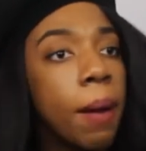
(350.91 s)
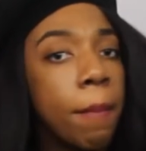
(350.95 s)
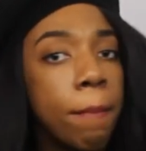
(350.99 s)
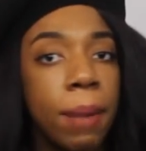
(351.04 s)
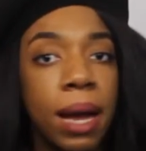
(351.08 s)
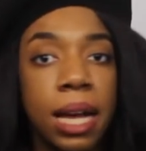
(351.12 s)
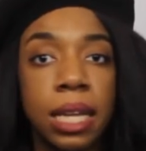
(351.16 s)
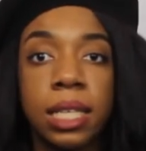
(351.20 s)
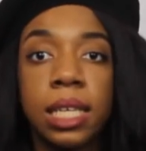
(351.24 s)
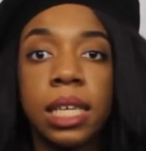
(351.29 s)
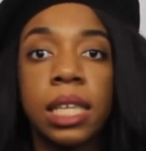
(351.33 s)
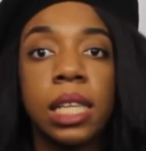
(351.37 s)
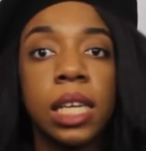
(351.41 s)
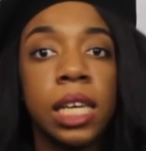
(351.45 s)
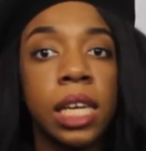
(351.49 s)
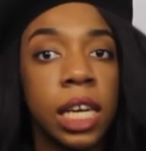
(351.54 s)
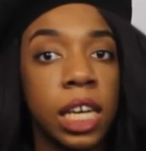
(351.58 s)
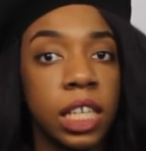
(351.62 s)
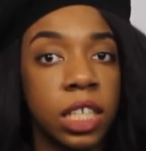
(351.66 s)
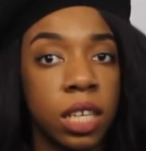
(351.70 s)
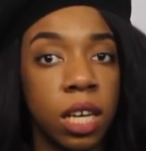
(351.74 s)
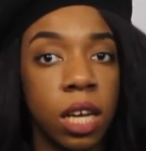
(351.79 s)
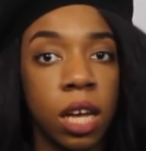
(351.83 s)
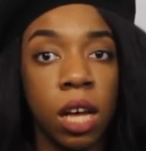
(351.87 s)
Basically,
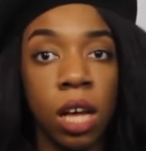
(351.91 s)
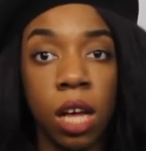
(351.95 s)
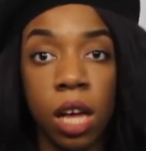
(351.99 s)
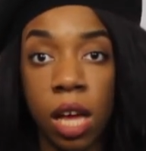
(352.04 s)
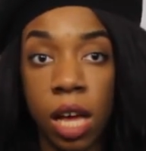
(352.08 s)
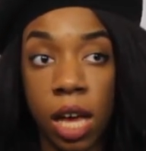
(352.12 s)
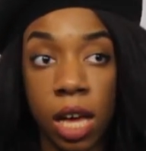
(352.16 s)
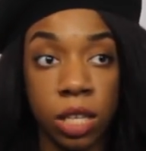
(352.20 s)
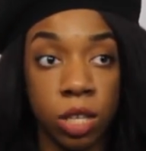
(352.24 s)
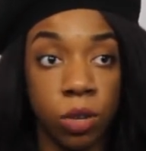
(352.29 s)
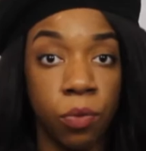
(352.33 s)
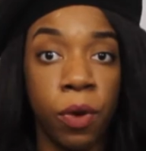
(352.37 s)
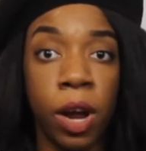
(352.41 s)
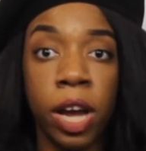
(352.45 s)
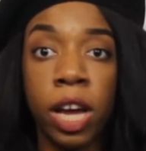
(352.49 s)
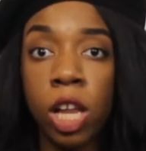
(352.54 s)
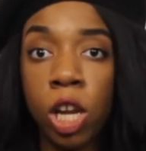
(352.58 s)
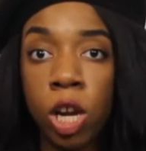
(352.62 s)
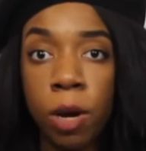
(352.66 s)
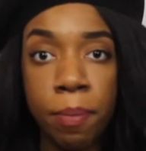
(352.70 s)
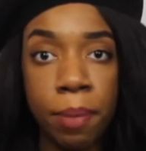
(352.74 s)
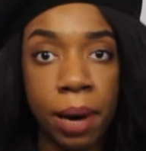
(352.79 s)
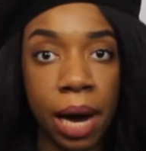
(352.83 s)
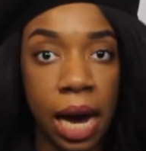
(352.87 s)
it's a
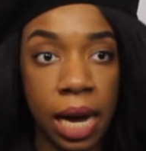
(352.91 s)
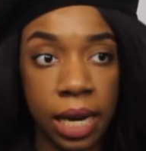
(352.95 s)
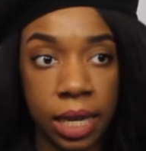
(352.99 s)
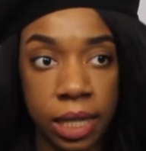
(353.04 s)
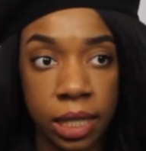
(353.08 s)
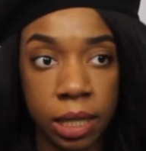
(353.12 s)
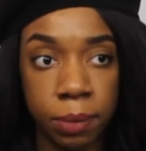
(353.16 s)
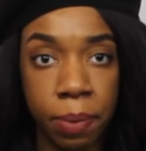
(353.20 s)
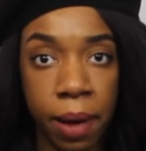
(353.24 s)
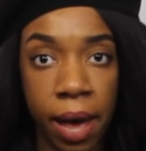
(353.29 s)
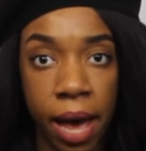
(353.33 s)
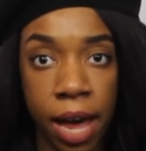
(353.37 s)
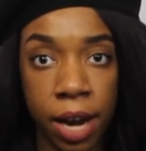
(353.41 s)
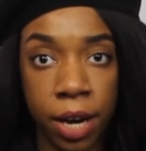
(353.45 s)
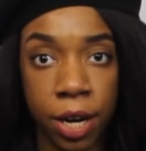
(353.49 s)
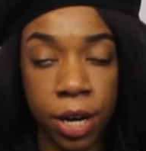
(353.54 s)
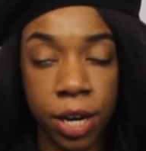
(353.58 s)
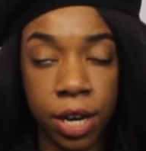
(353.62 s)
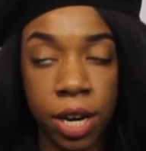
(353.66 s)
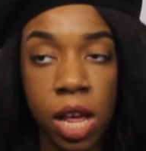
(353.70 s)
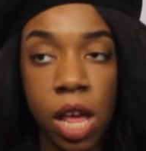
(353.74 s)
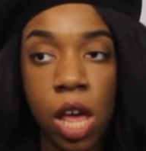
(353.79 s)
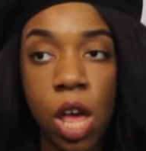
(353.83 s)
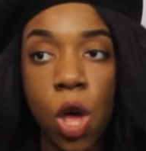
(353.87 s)
regular bodice
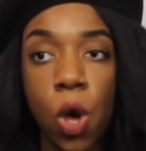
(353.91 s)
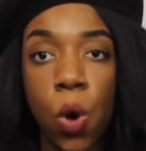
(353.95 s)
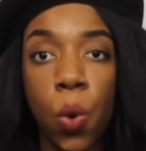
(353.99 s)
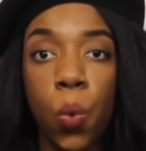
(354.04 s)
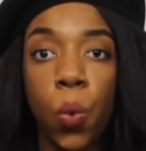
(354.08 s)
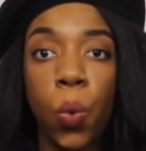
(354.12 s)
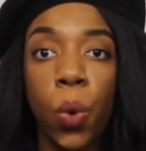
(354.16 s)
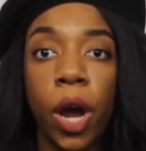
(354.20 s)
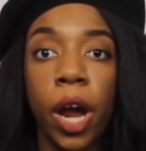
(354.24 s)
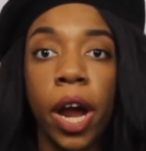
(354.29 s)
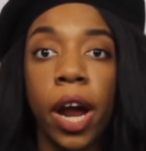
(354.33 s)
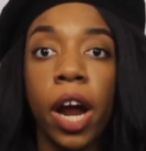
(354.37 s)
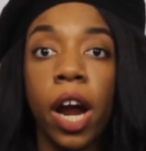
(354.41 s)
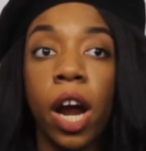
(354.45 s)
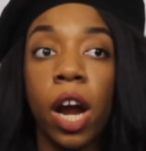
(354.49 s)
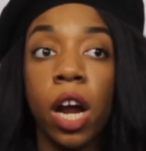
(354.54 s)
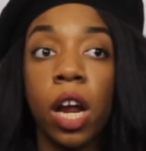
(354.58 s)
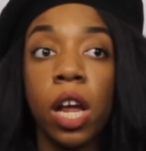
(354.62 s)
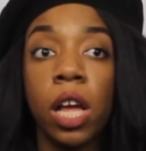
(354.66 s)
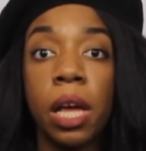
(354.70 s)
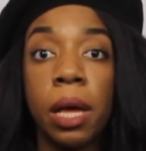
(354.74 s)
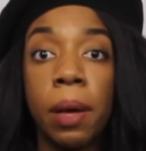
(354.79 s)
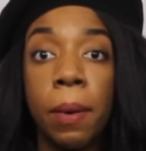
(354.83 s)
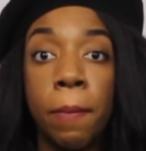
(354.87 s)
pattern where,
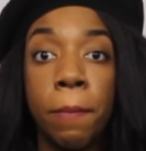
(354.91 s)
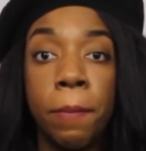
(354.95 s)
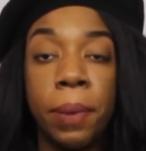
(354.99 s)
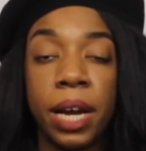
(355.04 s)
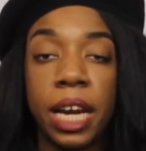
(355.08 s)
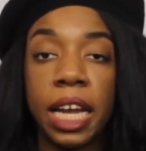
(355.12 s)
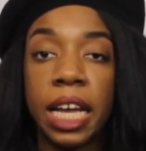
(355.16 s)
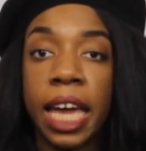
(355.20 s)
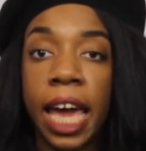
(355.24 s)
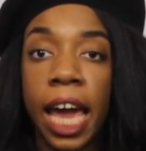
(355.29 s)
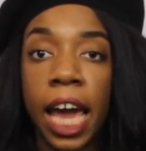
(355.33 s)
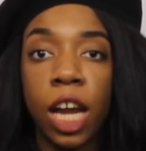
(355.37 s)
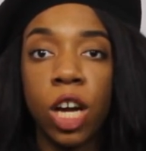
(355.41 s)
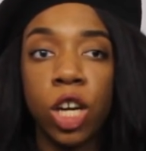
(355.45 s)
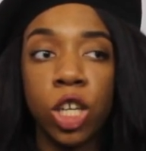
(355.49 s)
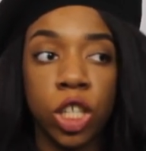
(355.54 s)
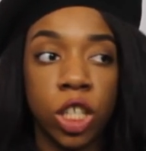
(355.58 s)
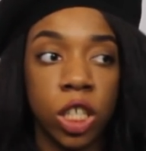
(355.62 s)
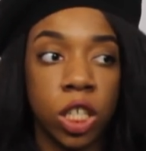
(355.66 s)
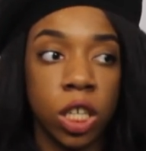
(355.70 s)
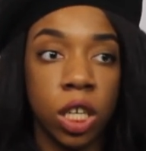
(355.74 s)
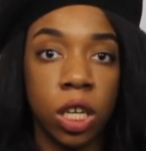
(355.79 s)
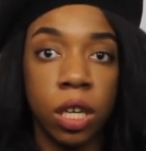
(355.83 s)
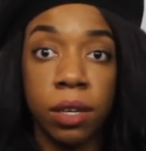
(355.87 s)
but it caters
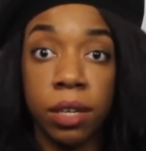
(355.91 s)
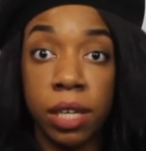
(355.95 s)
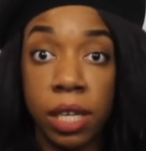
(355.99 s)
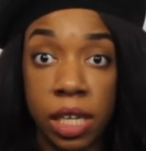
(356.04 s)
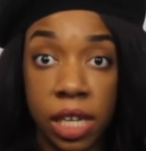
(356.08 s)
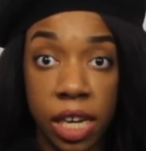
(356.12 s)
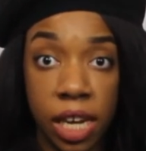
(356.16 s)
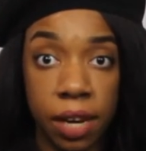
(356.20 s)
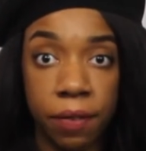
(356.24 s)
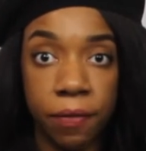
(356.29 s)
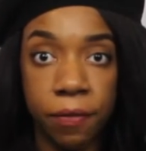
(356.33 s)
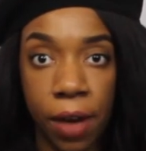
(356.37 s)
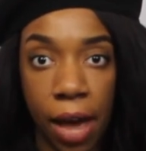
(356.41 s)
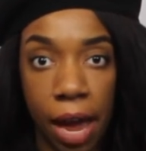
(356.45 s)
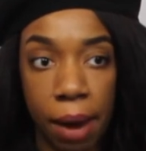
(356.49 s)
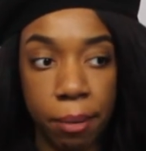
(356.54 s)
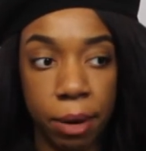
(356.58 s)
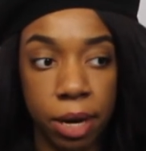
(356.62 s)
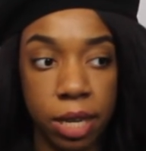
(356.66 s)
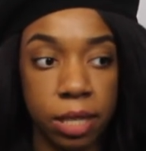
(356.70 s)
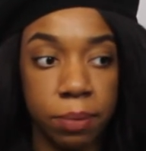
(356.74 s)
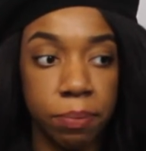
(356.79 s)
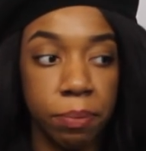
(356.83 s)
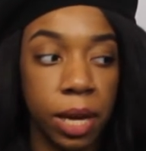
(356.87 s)
to knit
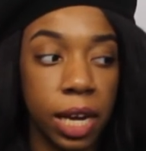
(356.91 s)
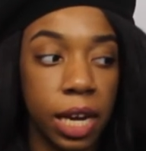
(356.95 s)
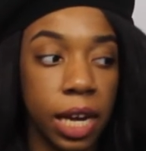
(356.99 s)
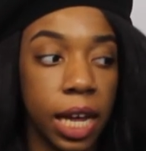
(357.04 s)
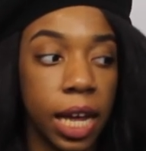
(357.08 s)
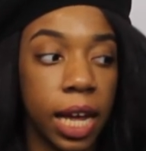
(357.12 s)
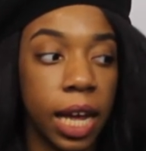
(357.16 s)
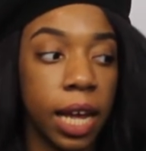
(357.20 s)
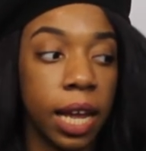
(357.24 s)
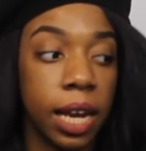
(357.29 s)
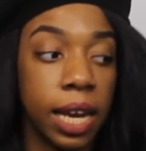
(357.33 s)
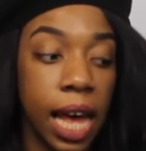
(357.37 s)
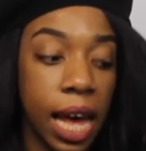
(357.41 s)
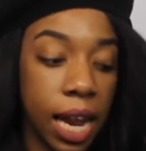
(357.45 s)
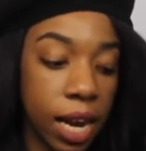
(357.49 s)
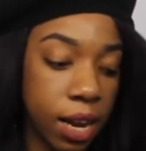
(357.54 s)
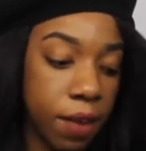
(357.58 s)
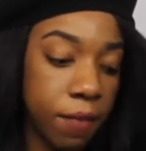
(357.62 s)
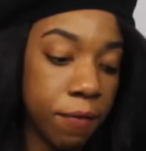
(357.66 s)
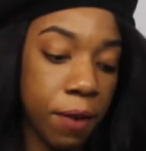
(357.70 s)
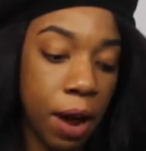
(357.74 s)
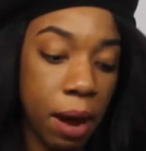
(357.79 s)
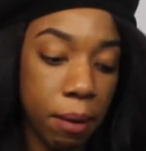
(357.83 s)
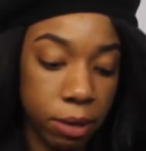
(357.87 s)
fabrics, meaning not
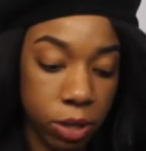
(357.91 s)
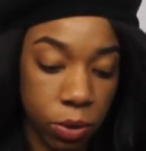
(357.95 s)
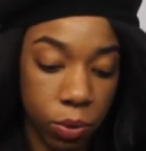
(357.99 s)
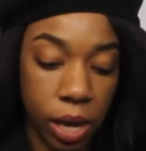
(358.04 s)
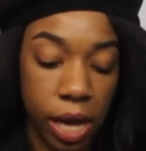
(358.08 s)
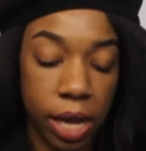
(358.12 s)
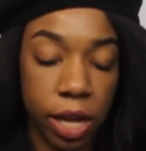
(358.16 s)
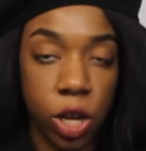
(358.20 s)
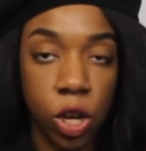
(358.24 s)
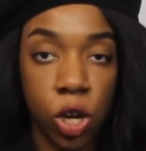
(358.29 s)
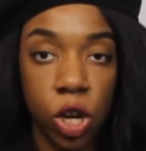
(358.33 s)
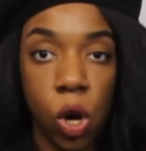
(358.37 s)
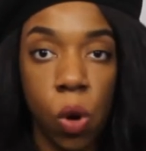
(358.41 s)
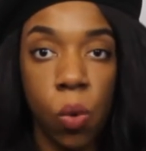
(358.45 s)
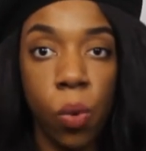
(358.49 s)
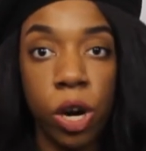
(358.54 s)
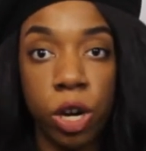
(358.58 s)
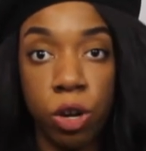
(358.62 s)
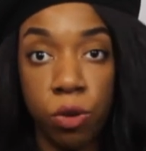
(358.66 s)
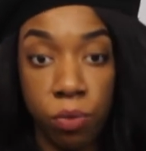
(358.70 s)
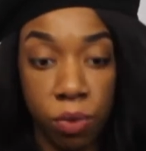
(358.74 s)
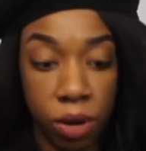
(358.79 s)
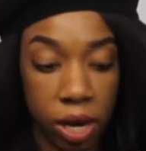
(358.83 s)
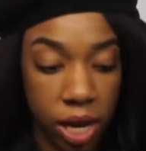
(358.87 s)
knit fabrics like, you know, where
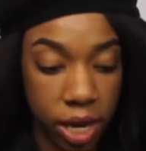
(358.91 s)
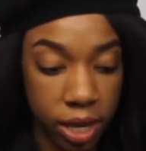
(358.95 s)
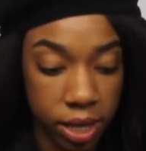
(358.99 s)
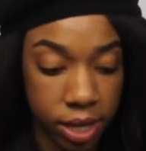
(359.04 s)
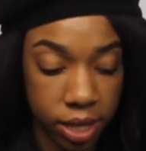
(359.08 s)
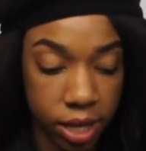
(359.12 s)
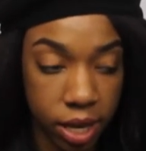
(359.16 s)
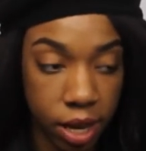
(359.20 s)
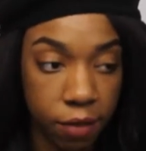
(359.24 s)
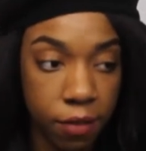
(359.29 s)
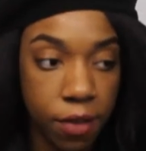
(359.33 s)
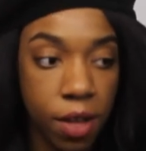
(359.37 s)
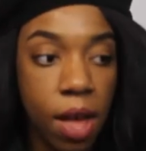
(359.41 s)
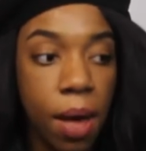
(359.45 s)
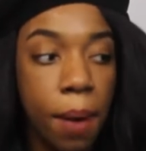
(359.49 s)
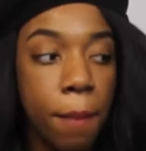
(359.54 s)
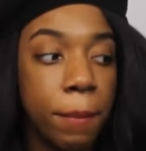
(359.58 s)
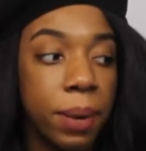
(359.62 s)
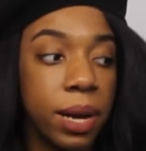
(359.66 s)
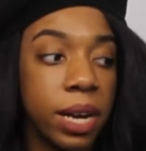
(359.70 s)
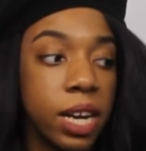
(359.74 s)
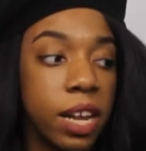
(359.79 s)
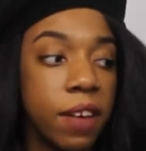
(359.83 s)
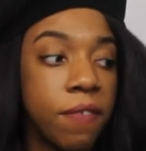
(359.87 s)
you knit stuff,
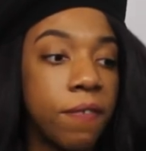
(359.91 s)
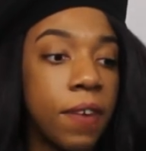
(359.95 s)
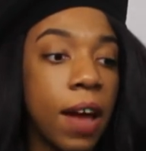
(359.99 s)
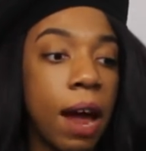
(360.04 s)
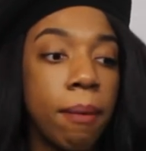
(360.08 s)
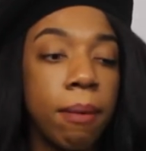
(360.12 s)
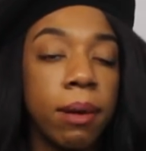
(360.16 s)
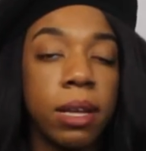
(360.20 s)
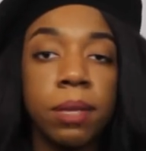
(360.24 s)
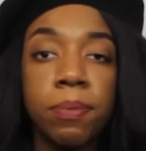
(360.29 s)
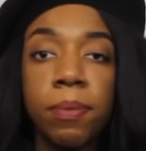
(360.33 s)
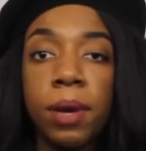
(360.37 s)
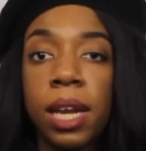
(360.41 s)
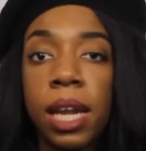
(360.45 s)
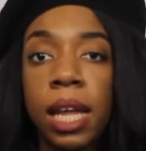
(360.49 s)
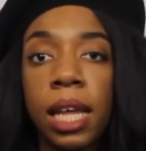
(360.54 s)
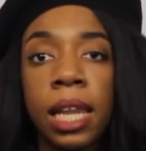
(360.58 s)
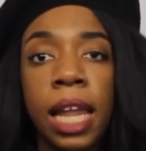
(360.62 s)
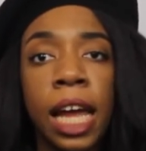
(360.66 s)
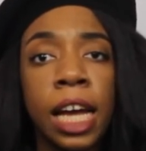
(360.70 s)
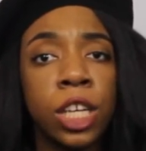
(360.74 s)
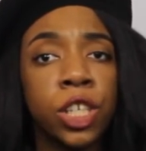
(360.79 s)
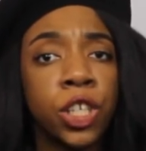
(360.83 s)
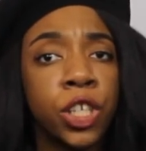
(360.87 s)
but knit fabrics meaning
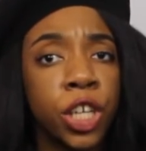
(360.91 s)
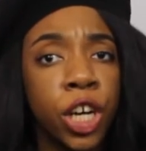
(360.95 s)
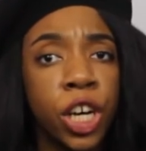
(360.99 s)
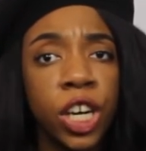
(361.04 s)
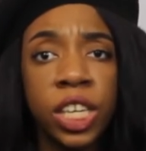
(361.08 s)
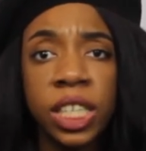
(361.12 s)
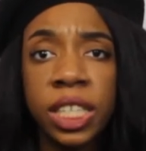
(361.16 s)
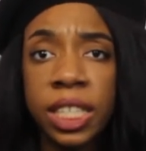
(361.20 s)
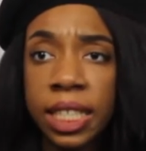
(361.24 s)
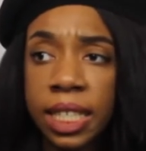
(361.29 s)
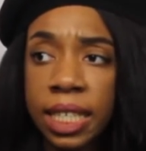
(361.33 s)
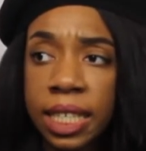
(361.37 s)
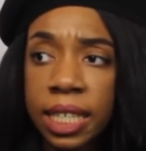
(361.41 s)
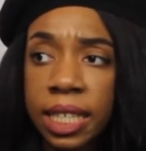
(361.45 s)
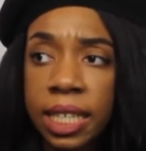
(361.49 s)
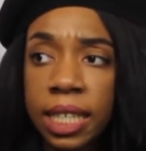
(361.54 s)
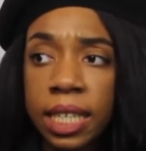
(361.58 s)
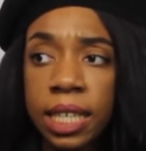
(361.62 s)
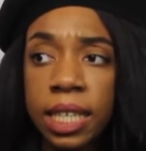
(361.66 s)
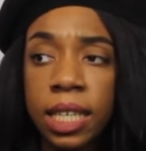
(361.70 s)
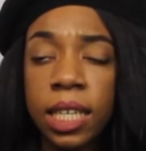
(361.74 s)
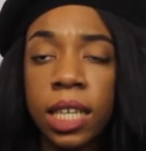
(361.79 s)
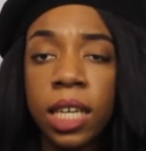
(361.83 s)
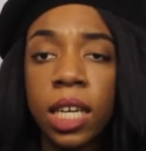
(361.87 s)
like
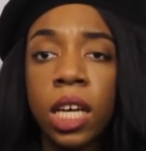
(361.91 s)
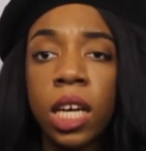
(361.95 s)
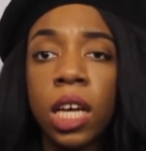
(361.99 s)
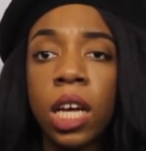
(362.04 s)
jersey,